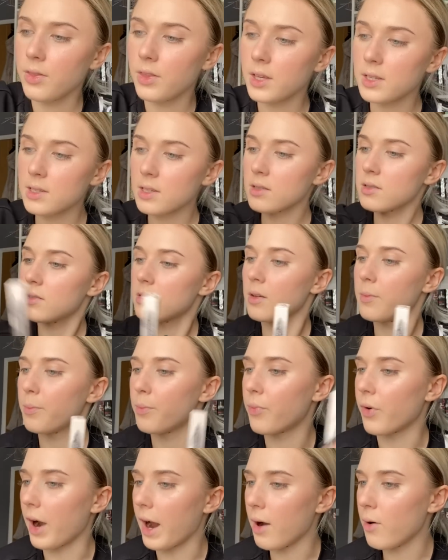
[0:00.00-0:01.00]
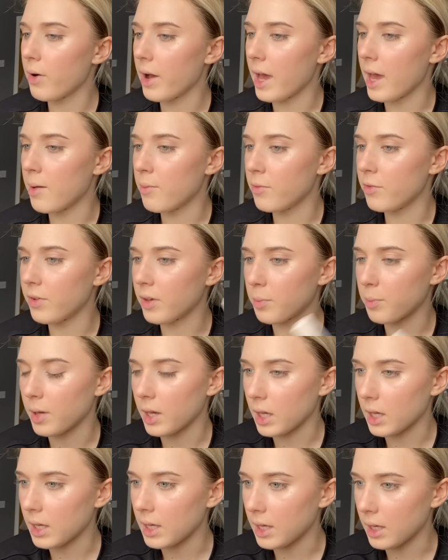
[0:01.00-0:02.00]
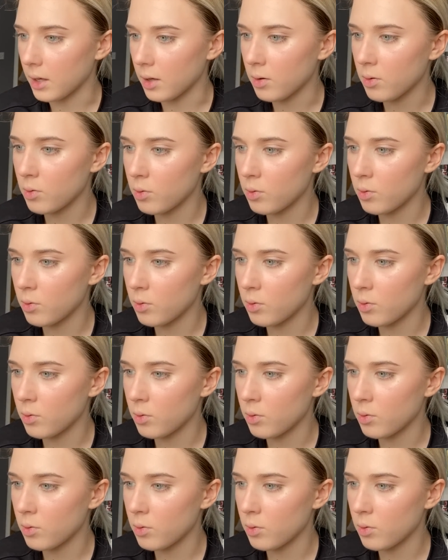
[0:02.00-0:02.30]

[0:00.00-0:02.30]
This is the Brow MVP.